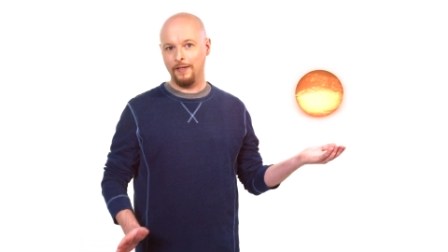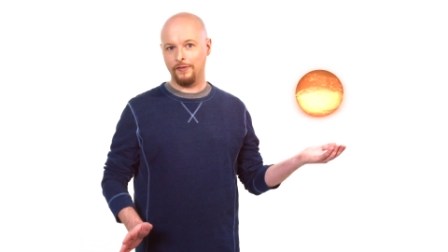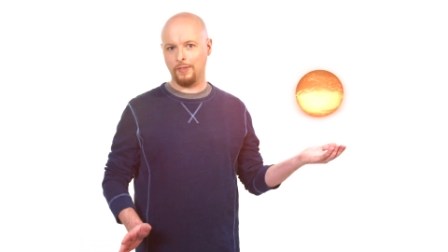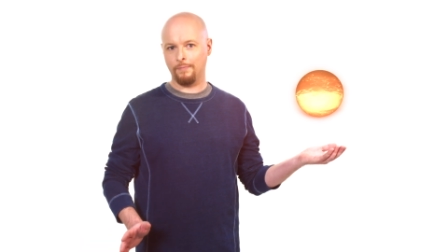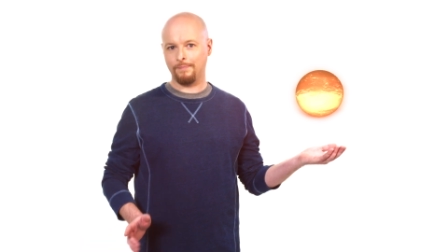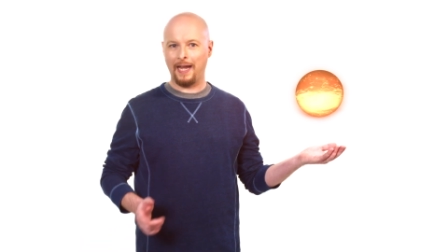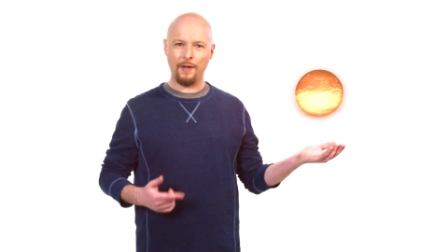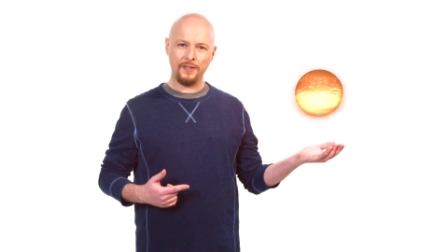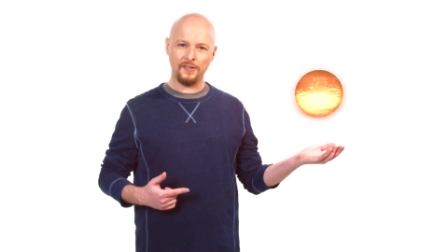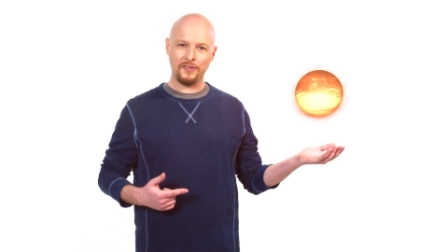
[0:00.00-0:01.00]
So,
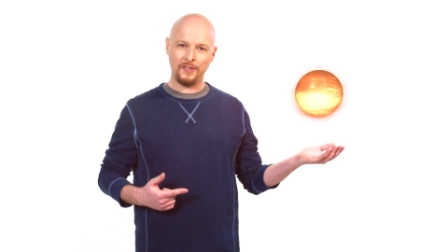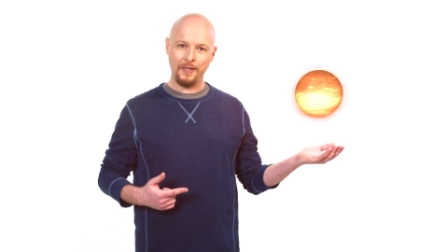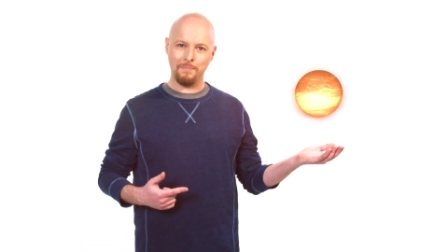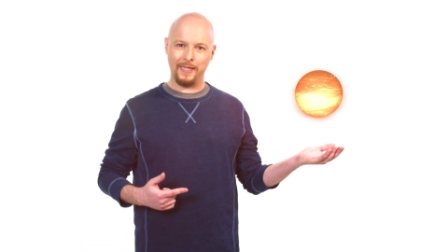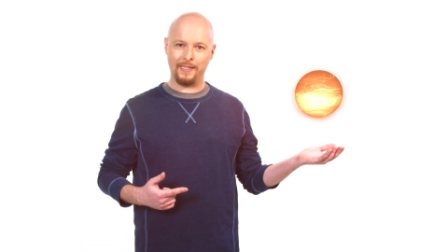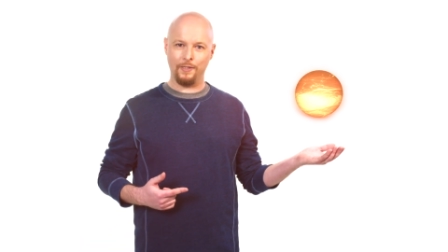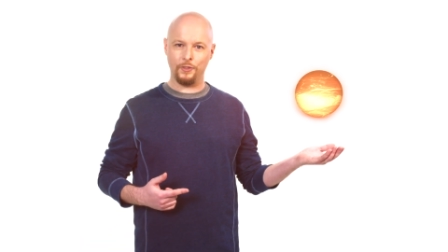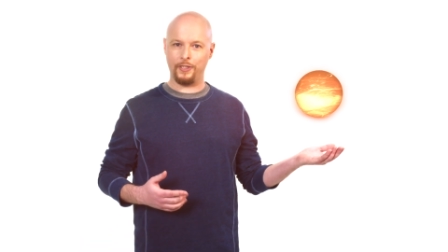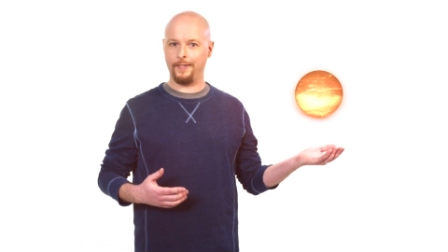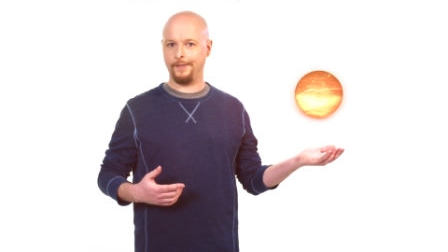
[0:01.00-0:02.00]
how does the sun make
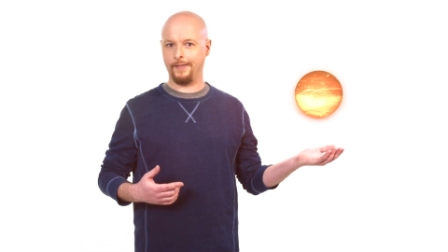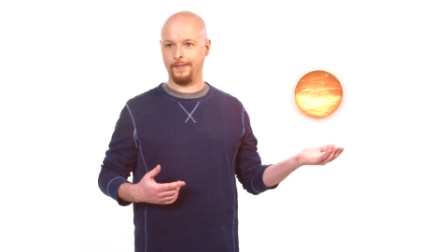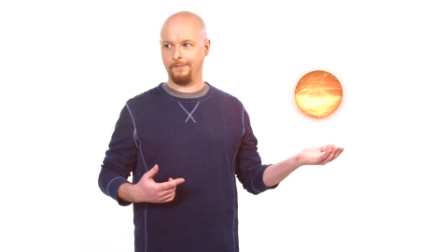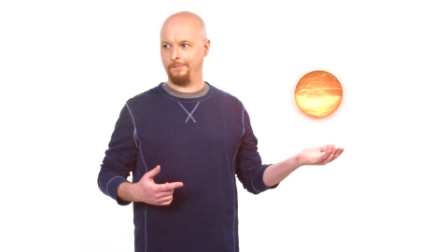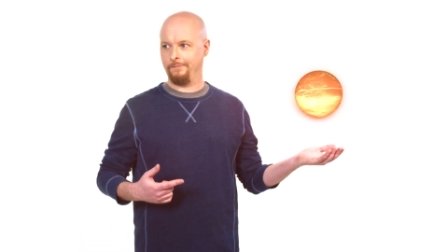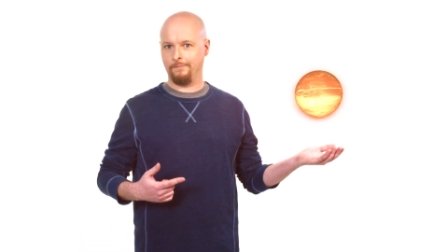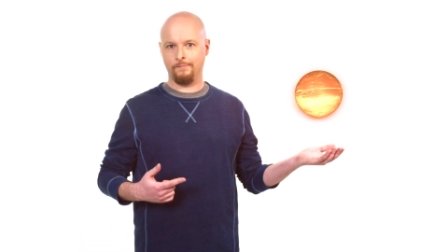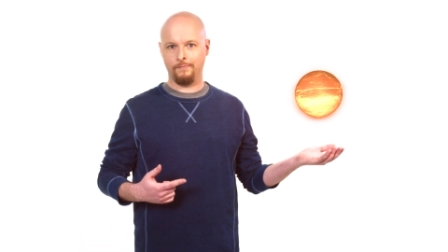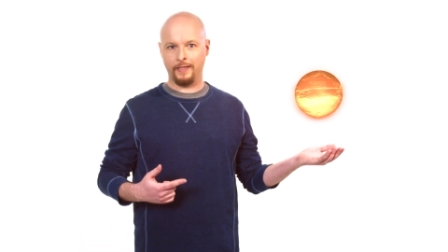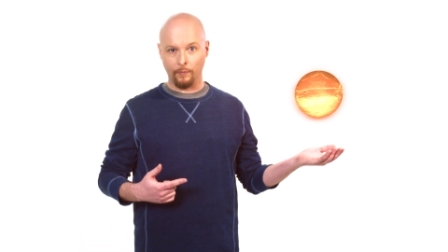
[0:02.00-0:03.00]
energy and, uh,
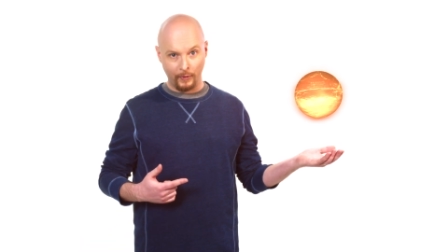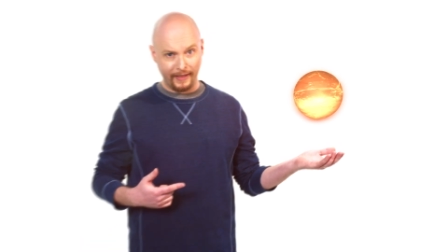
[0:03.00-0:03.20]
can we